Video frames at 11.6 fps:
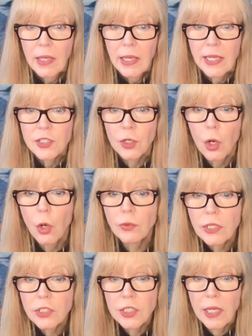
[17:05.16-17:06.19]
It's their
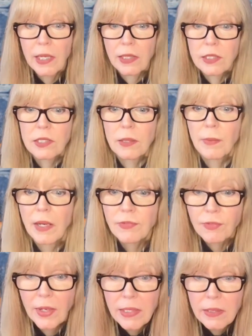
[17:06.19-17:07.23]
only chance that my
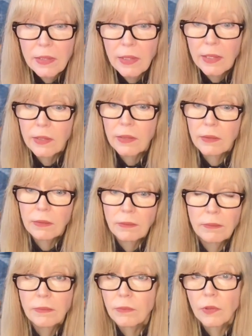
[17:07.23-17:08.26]
friend and
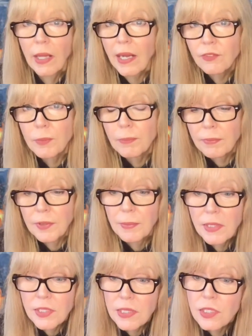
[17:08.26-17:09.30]
will have to be
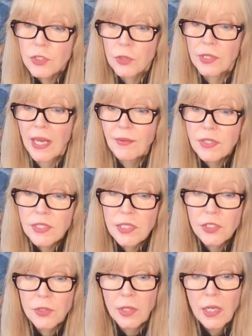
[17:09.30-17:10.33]
a sister, to have a
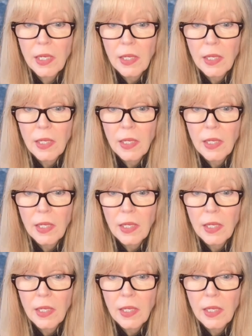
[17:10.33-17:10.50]
sister.